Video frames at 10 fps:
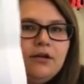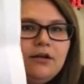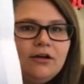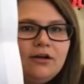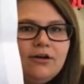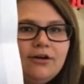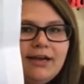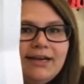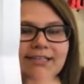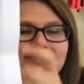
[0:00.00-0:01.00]

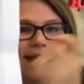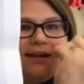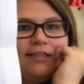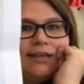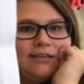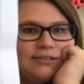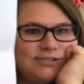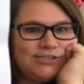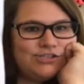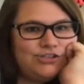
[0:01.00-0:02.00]
And it's kind of like a
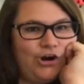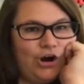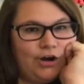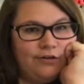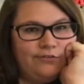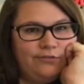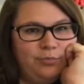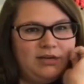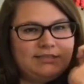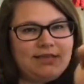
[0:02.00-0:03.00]
scarf,
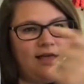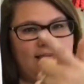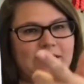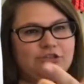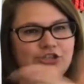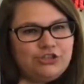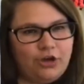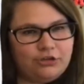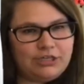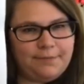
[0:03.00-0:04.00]
but it's got like
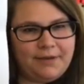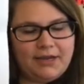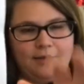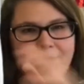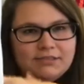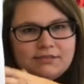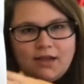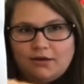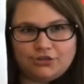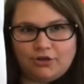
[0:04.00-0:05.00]
shawl shaping in it, but it's
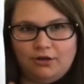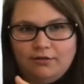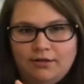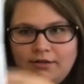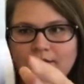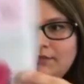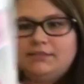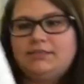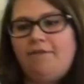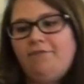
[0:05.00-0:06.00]
not a shawl.
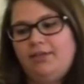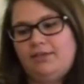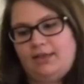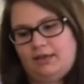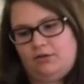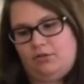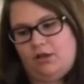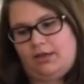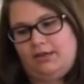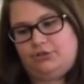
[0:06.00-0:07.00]
It's definitely like an
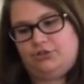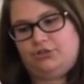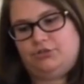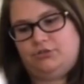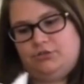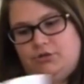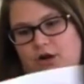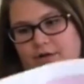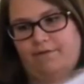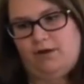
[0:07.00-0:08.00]
elongated
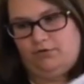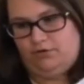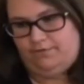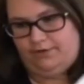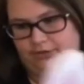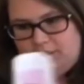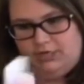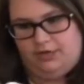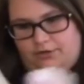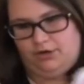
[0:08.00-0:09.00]
scarf. I don't know if there's
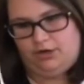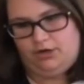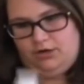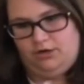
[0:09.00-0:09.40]
any other...